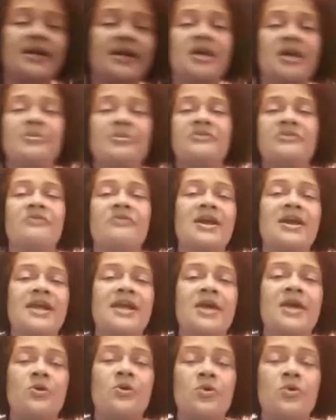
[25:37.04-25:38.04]
up at the
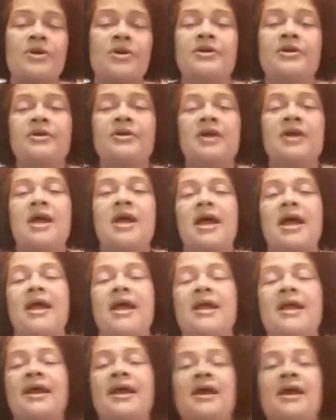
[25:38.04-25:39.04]
right-hand corner,
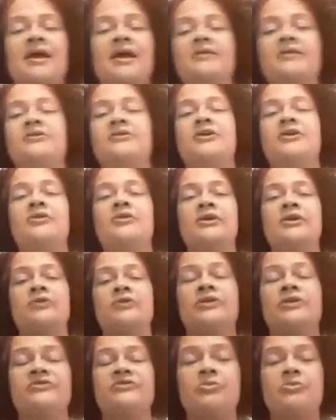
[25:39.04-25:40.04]
and it'll
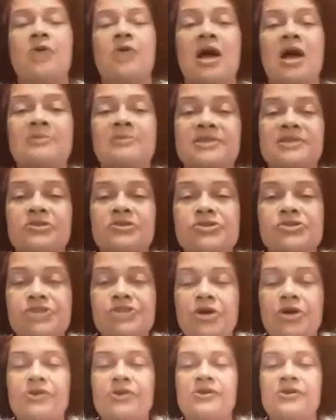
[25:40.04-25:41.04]
give you prompts. It'll
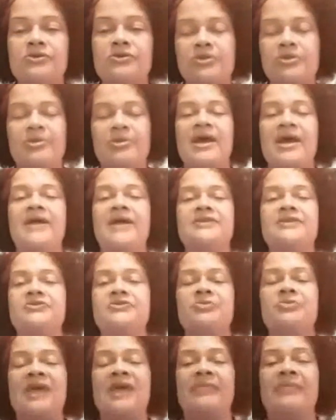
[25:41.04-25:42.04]
show you. You can pay us
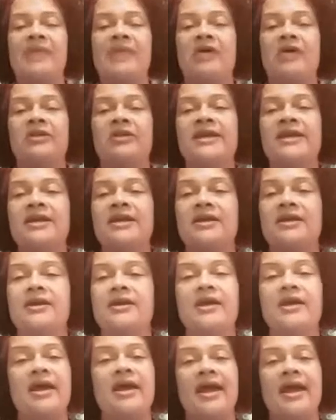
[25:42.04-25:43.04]
through PayPal link,
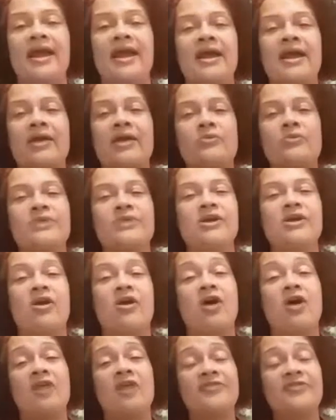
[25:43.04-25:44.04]
and we are
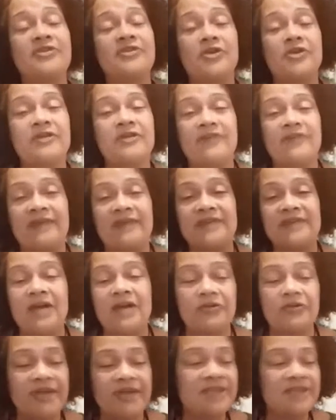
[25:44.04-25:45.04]
offering
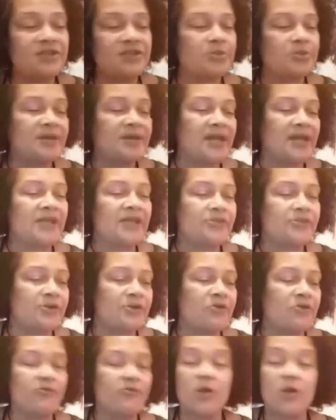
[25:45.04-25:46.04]
$35 reads. There'll be like 3
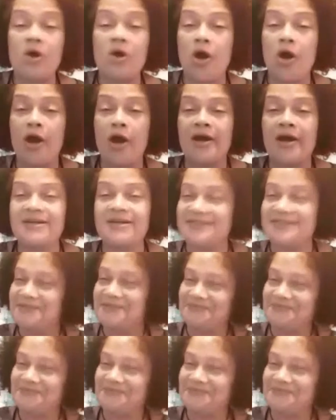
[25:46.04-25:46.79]
or 4 cards.